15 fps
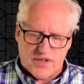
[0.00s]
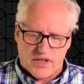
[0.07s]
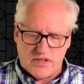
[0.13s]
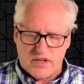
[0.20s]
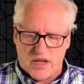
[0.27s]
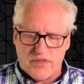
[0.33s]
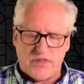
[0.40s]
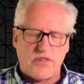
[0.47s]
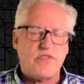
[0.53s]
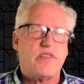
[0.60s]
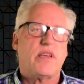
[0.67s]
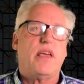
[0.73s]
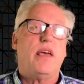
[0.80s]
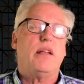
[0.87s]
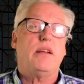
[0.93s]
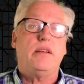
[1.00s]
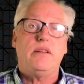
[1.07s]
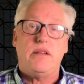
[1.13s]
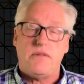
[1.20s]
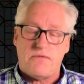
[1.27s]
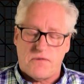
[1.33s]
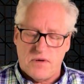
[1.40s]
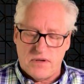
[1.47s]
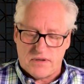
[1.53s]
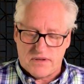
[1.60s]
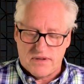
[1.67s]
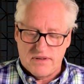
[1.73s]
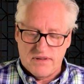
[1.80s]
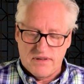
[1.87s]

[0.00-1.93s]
and others again indifferent.